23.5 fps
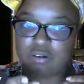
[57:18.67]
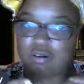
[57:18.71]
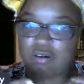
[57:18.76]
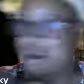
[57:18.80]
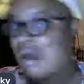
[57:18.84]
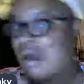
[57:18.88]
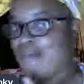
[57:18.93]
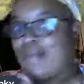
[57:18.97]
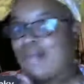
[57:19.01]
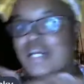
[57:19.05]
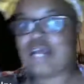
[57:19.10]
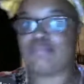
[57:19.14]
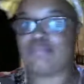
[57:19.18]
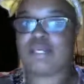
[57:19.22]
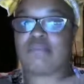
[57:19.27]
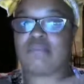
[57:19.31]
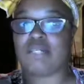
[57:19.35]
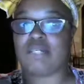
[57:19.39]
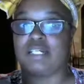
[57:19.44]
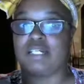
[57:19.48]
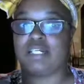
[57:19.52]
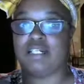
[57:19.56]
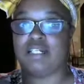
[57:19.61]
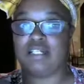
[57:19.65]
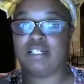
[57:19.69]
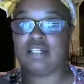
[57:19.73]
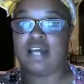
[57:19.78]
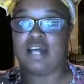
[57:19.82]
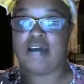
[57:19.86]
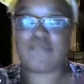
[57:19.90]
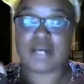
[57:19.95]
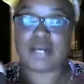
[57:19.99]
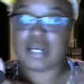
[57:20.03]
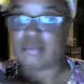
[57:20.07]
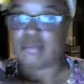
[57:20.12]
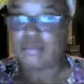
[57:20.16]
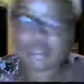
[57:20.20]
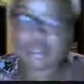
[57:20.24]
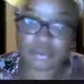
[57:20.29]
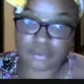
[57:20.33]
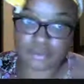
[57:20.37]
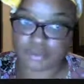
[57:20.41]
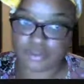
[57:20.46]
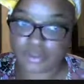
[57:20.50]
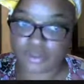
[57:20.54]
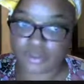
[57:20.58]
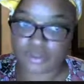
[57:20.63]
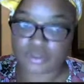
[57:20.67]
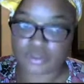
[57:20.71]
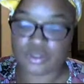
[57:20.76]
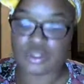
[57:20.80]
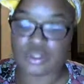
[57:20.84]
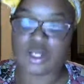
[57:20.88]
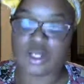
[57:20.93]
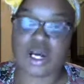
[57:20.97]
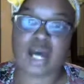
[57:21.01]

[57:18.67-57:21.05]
I might not be able to eat. I might not be able to work.